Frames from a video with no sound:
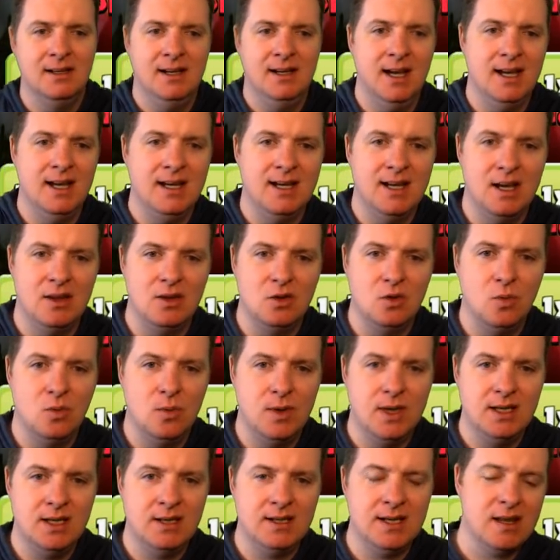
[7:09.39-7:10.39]
And now the
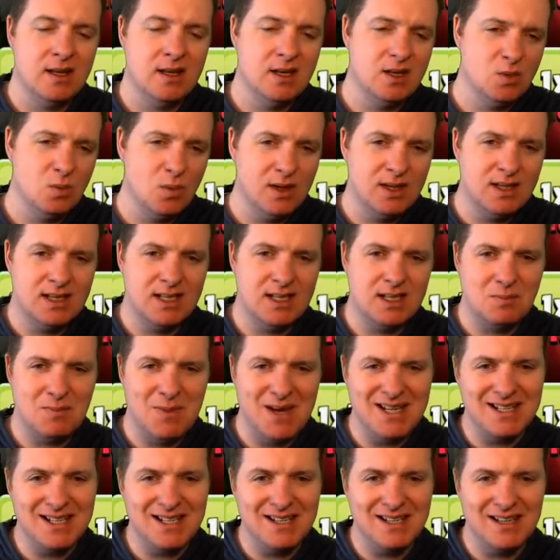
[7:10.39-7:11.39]
Queen. Now this
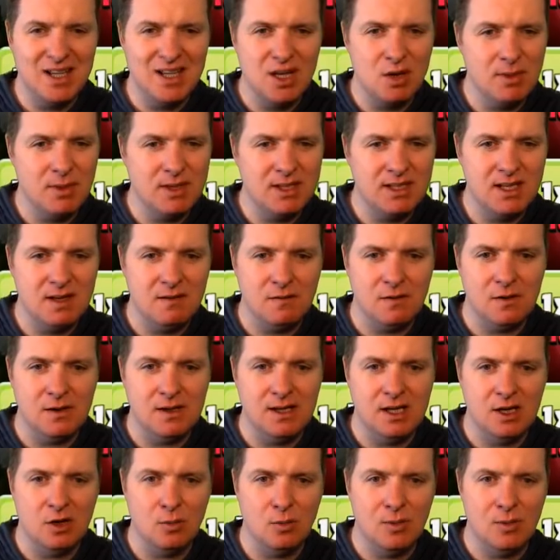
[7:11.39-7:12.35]
base is a little bit different here.